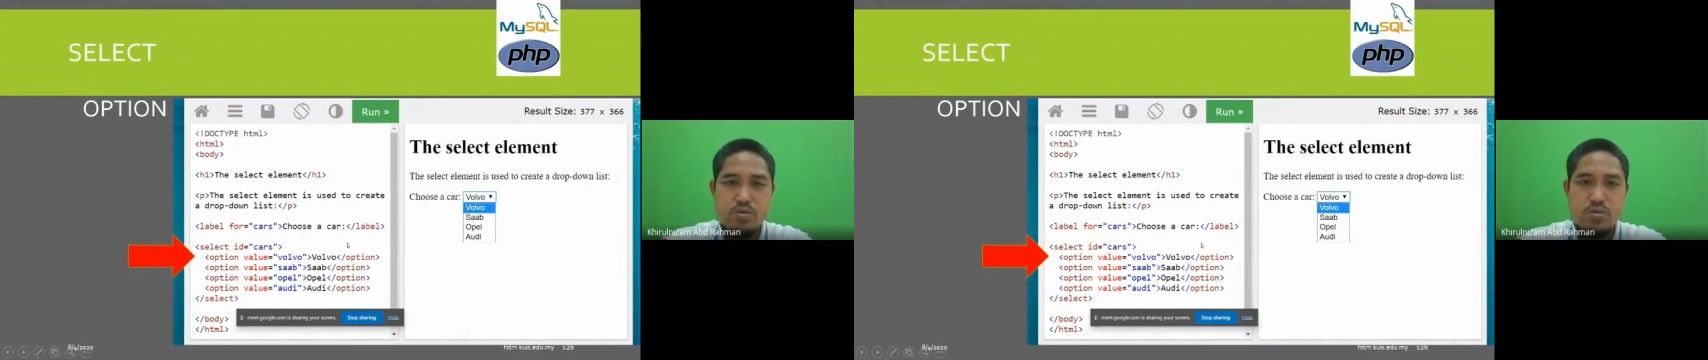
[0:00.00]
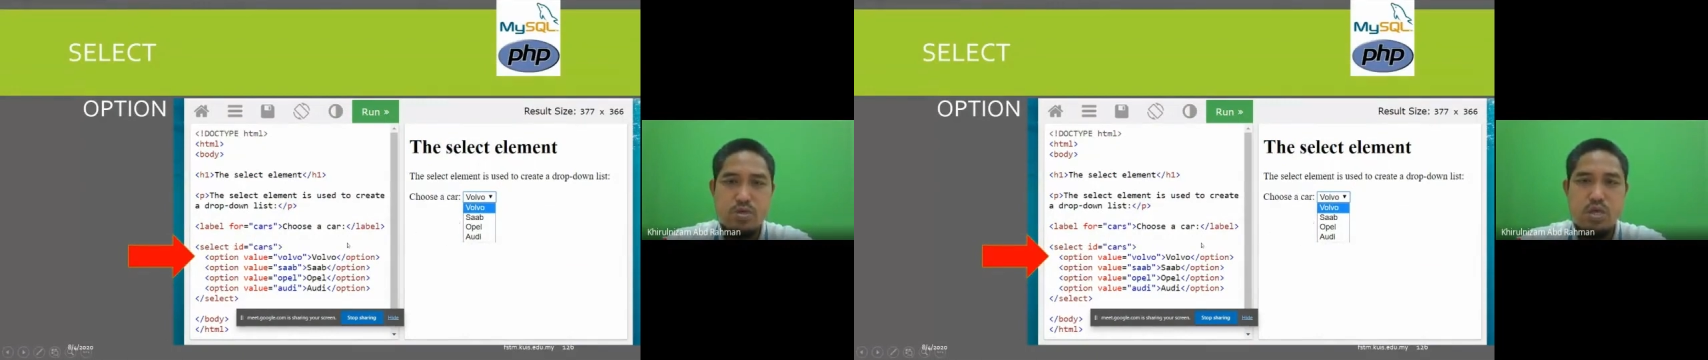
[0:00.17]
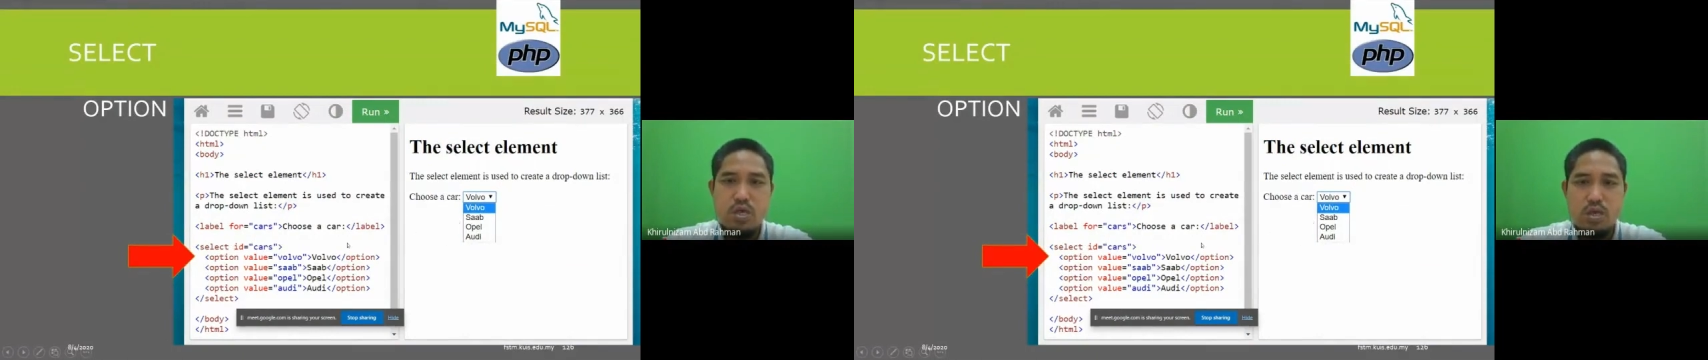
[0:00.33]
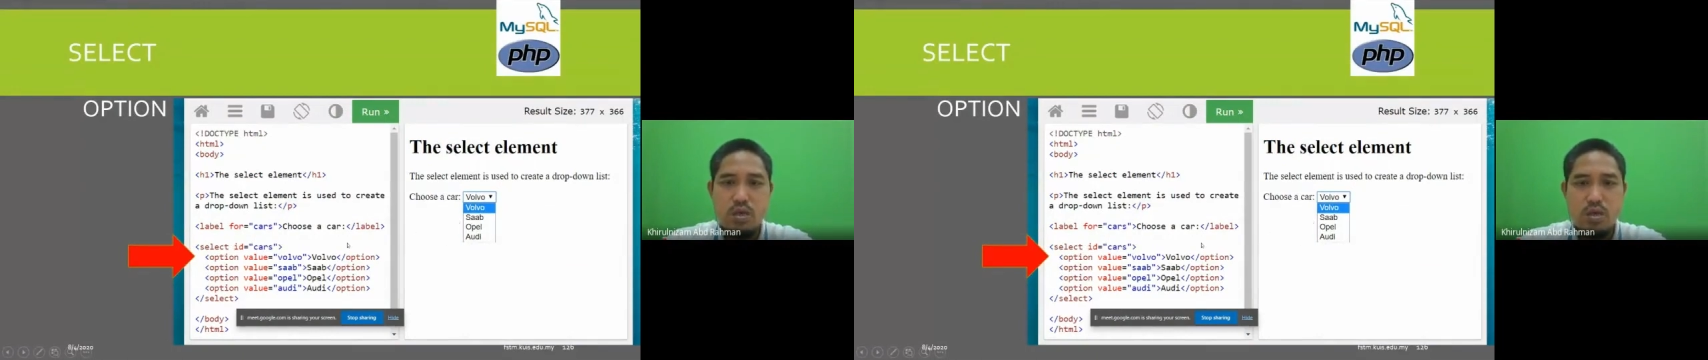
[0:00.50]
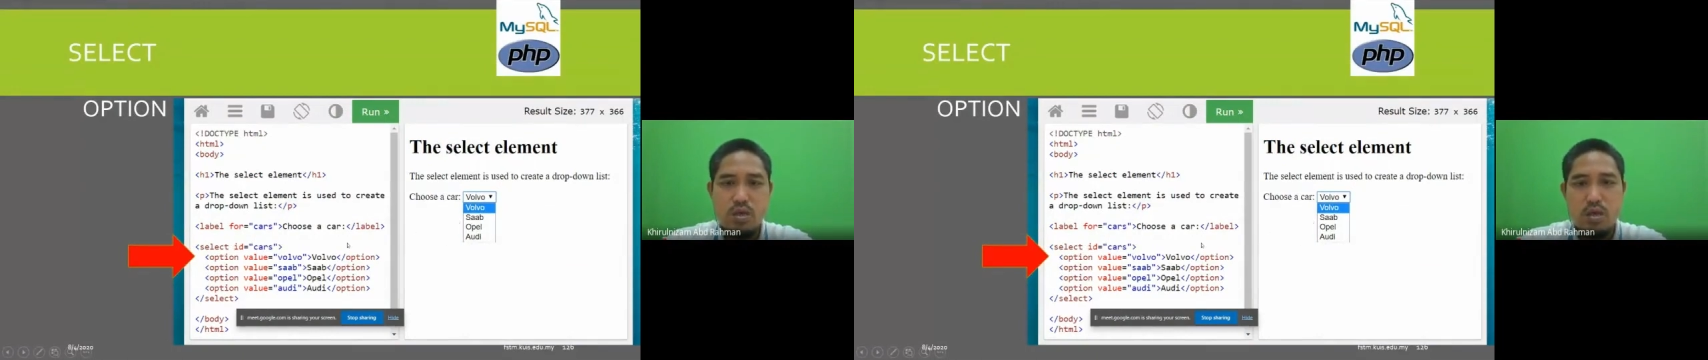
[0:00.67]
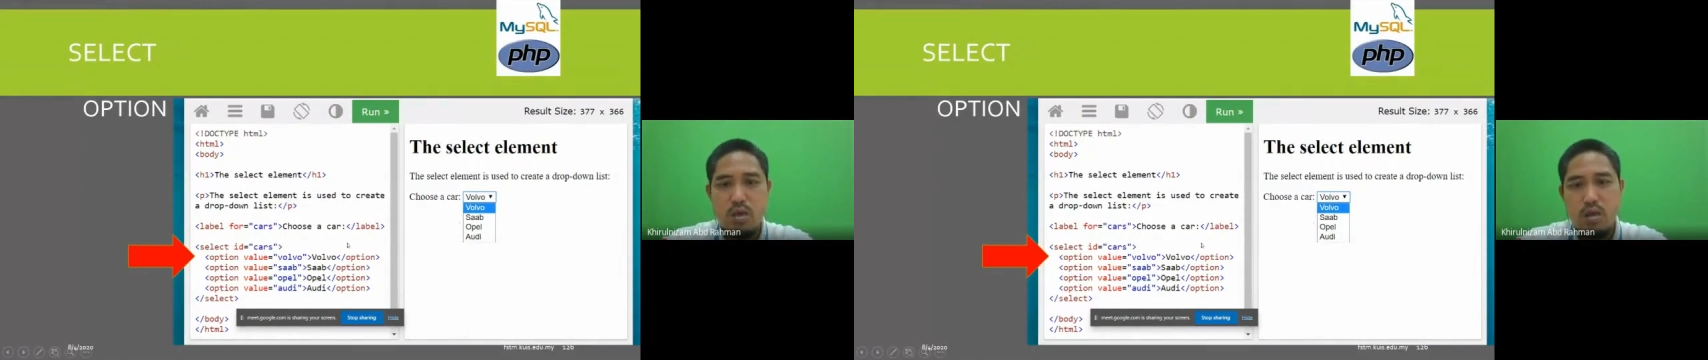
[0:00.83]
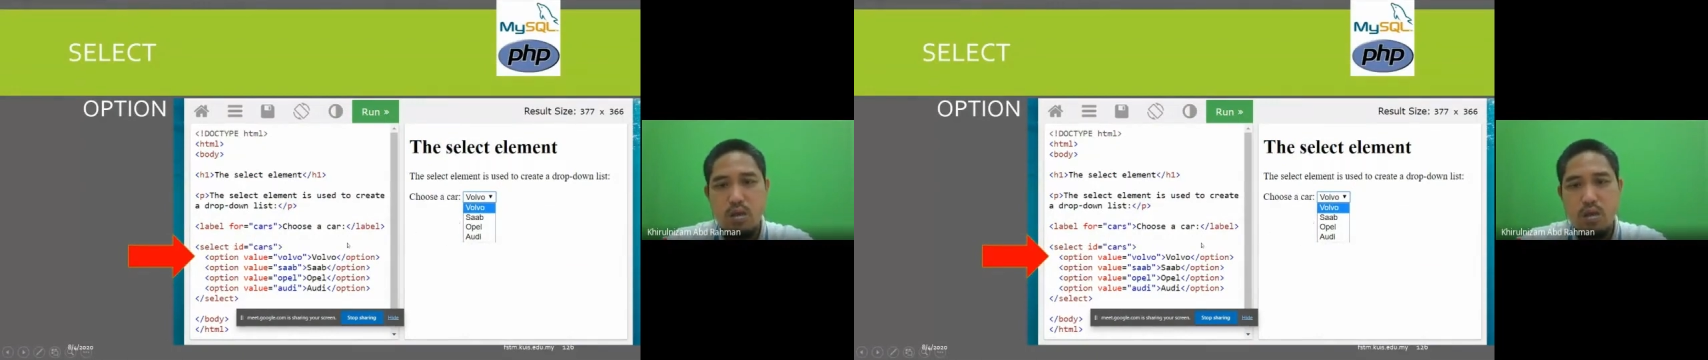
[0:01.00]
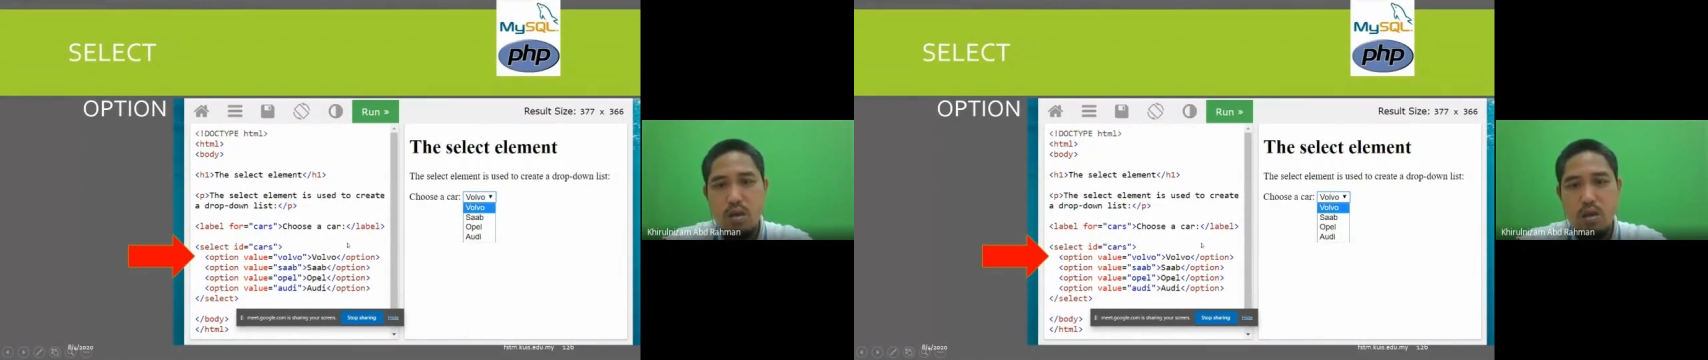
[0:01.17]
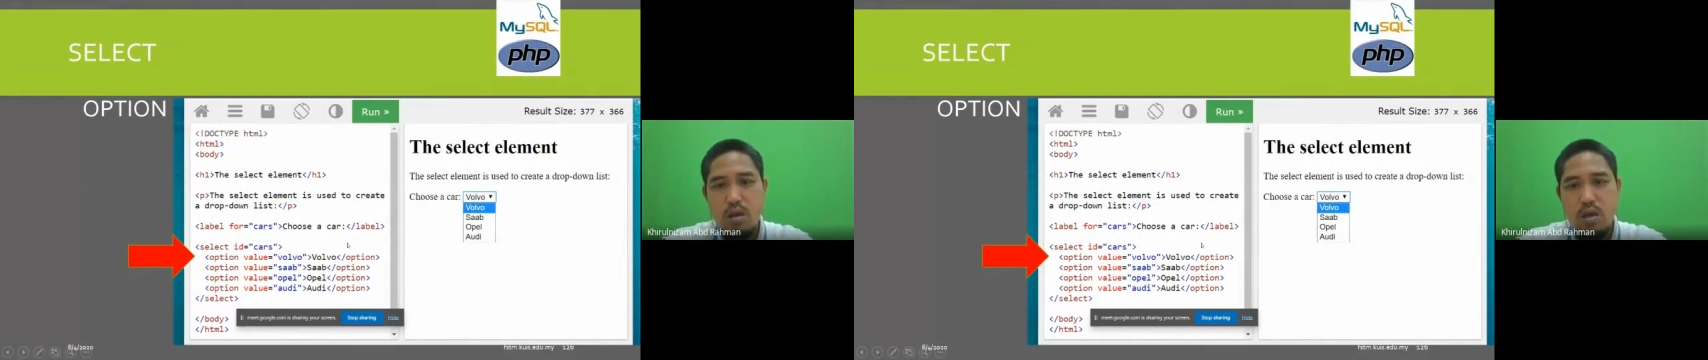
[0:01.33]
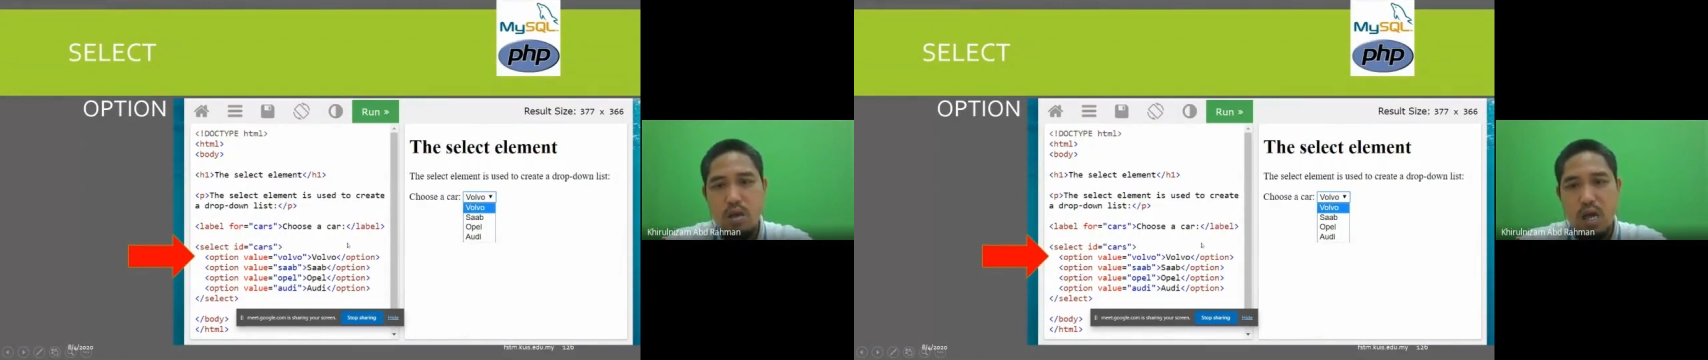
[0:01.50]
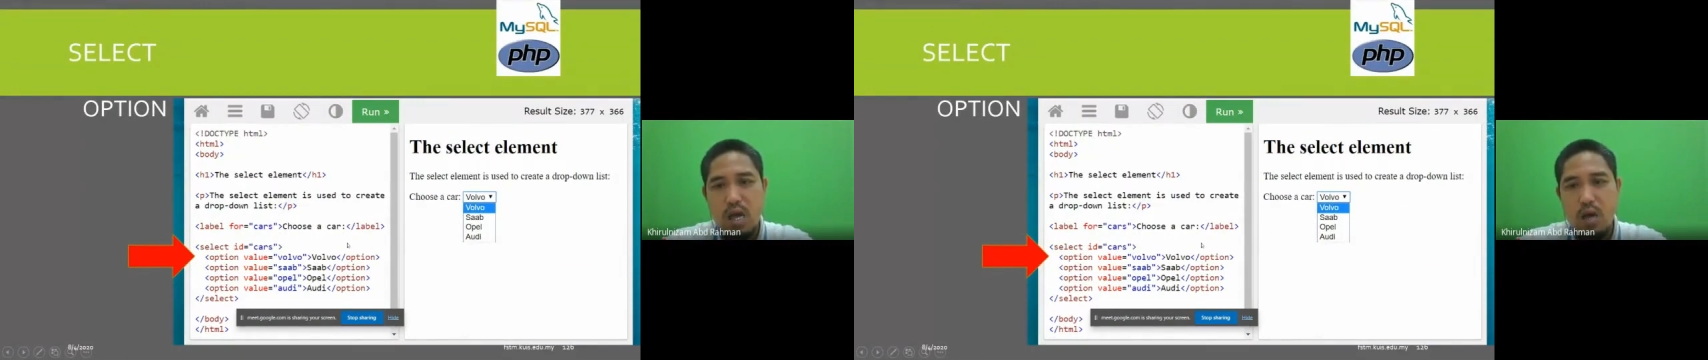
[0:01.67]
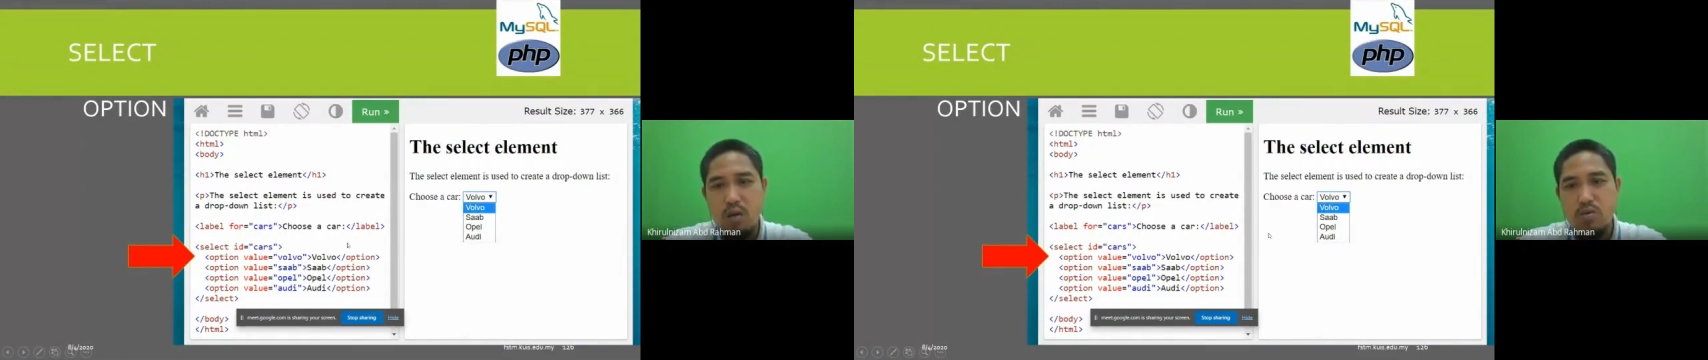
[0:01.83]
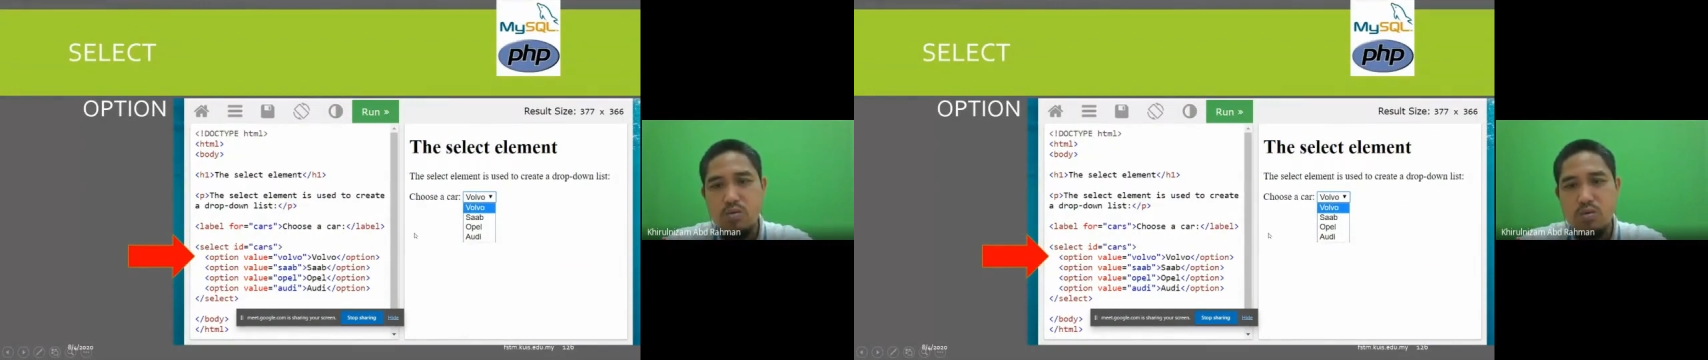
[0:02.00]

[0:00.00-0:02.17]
see how